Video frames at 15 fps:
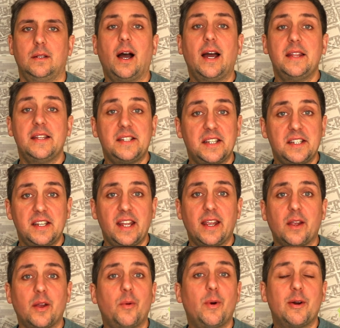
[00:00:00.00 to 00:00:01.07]
Hi, this is
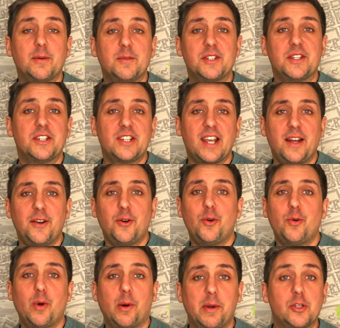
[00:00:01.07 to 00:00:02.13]
Nick. Welcome to the
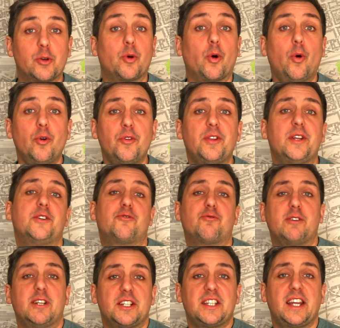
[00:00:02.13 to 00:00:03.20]
channel where we talk all things
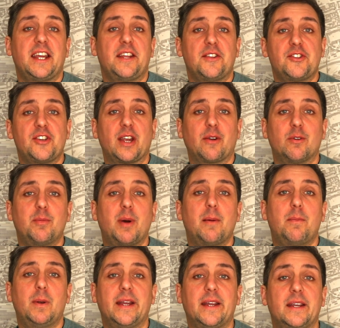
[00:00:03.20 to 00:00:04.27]
real estate in the Czech
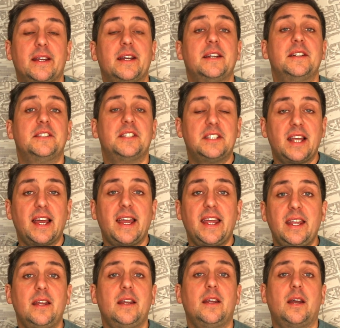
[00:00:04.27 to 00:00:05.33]
Republic.
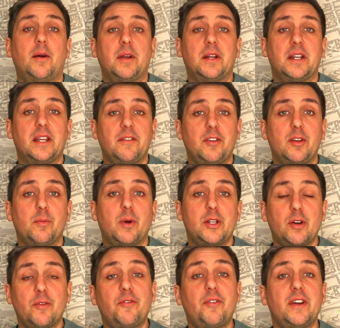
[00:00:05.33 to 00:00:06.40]
Today, I'm going to give you my
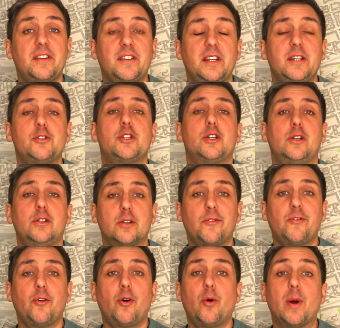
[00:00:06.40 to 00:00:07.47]
top five things to look
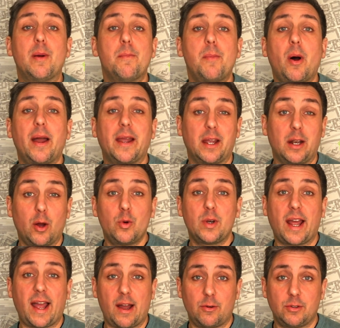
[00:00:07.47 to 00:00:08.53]
for when buying an old
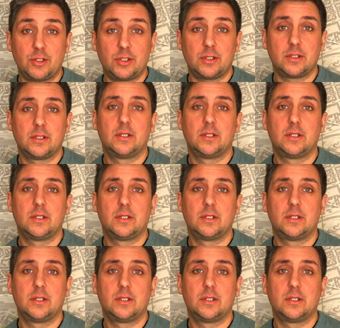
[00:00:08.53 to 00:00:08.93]
house.